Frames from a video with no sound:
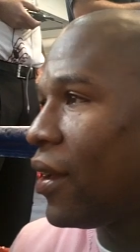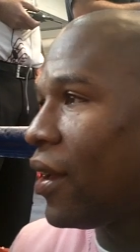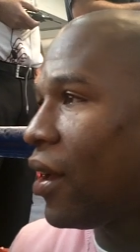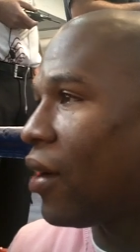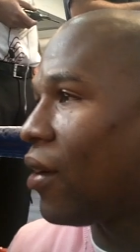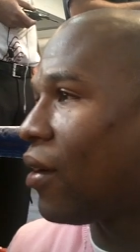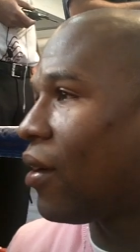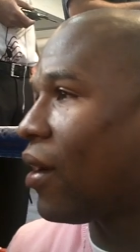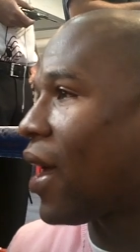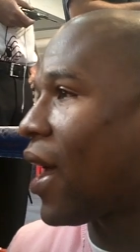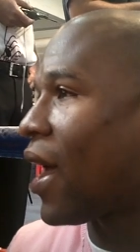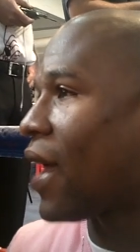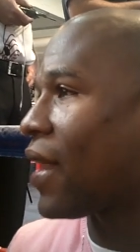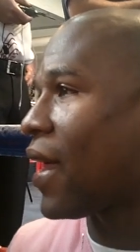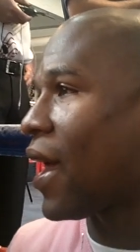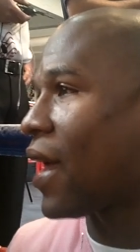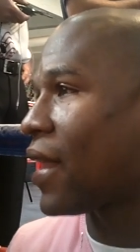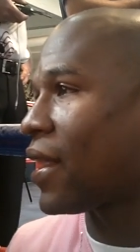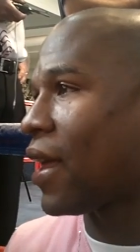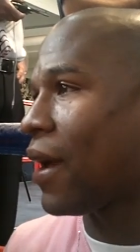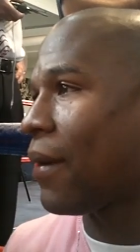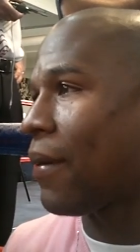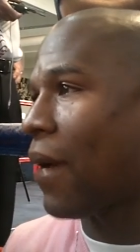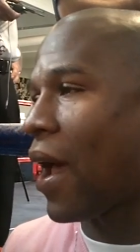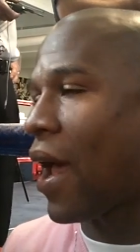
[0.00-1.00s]
No.
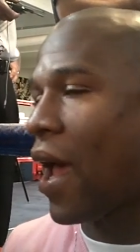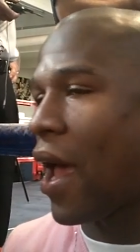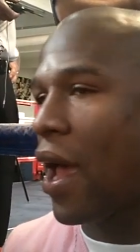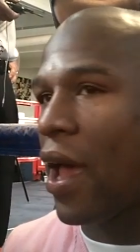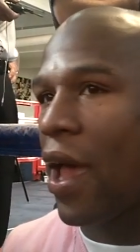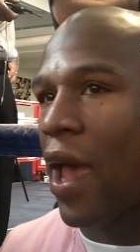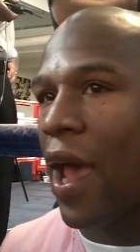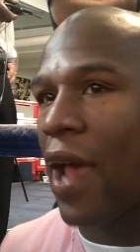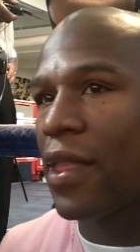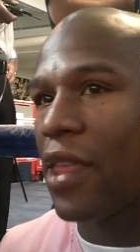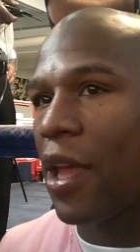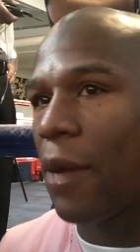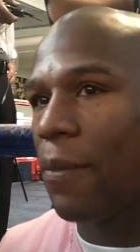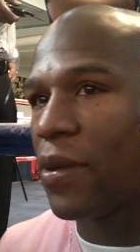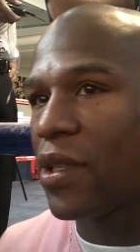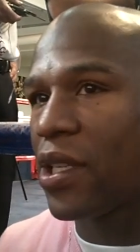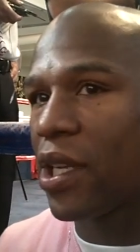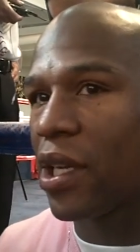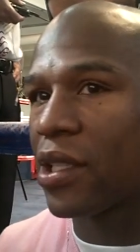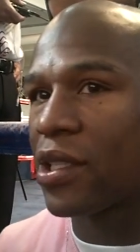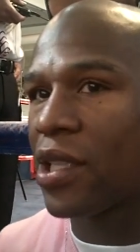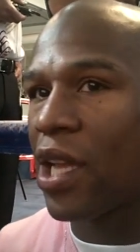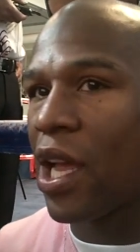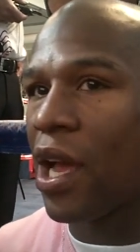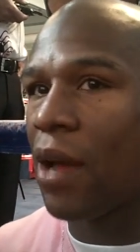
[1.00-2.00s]
At that
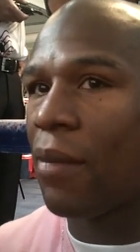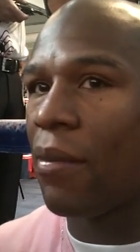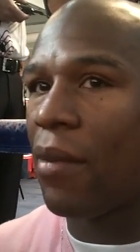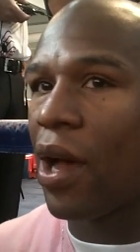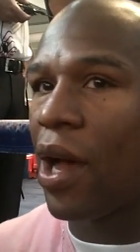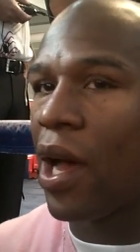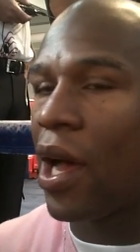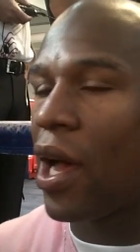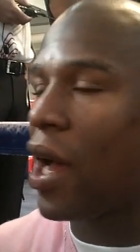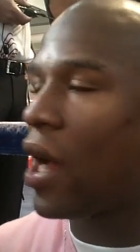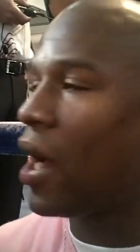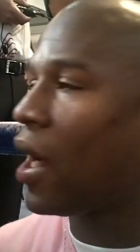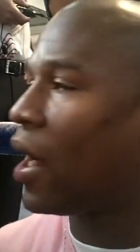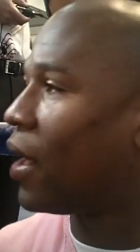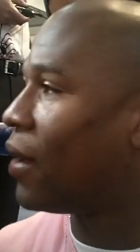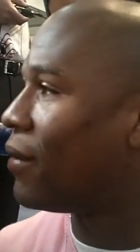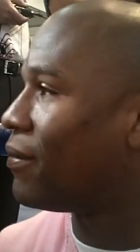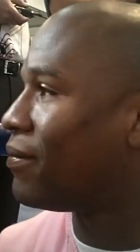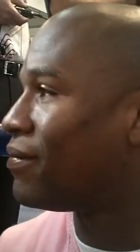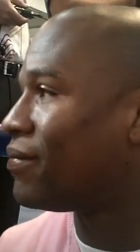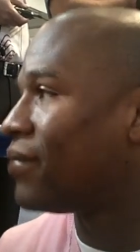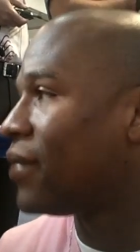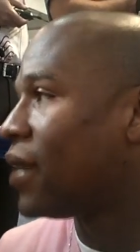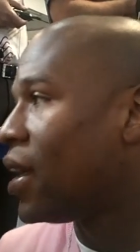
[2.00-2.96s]
particular time, I